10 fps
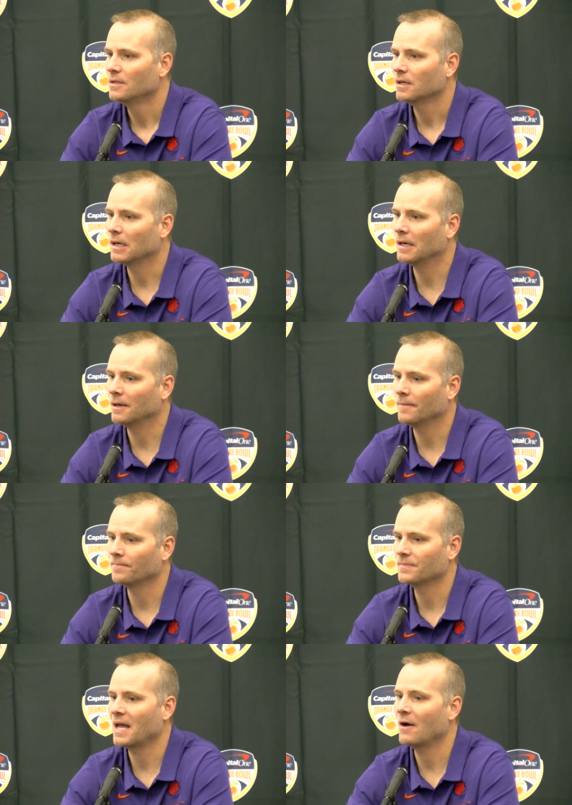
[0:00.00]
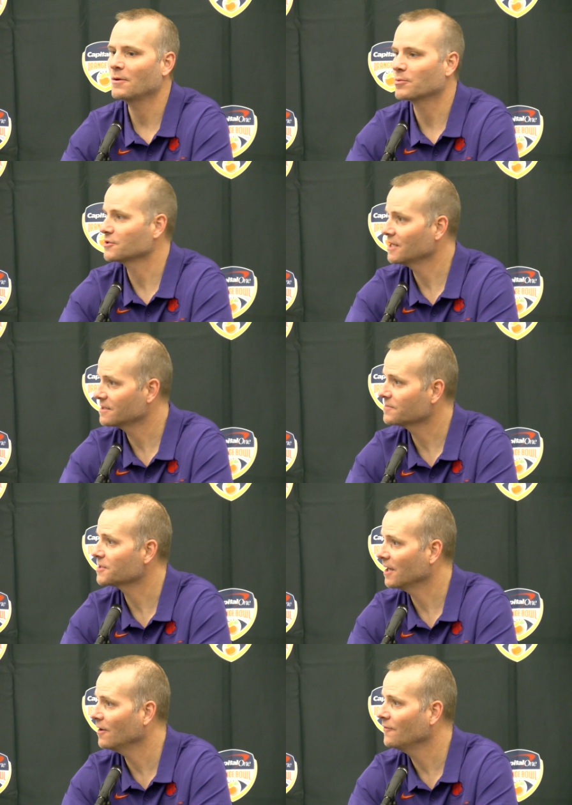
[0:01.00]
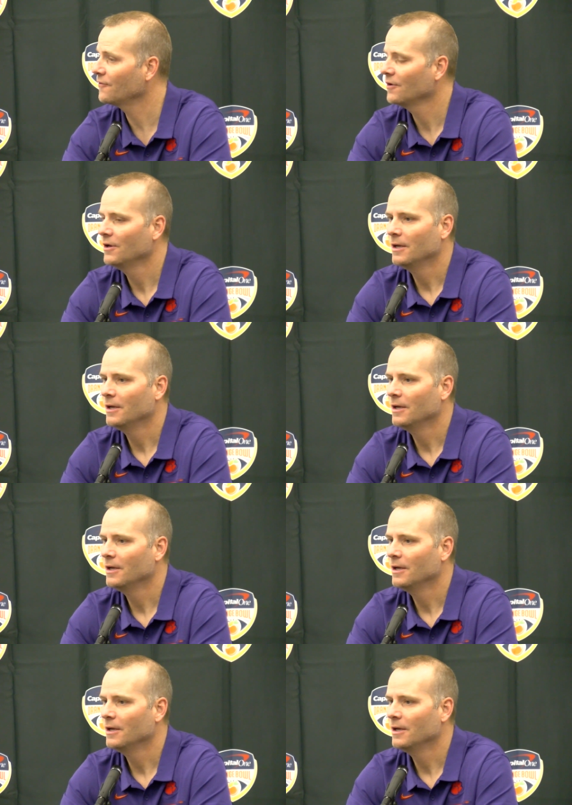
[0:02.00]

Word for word: presents himself.